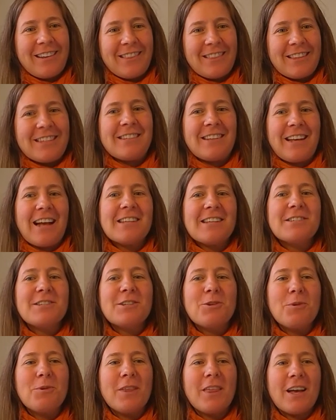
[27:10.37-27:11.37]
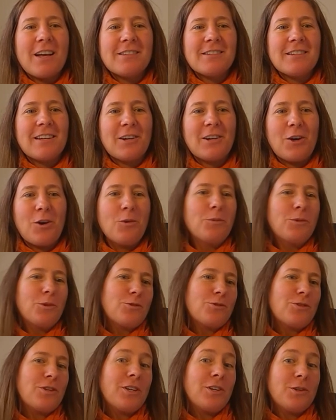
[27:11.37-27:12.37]
discussing with us, and hope to
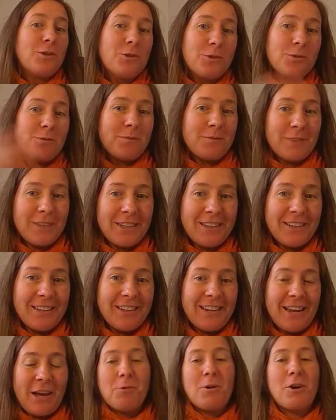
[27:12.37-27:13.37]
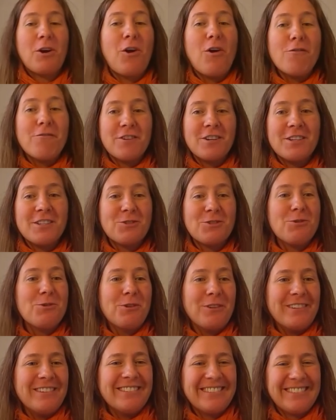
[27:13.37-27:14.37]
see you in our conference soon.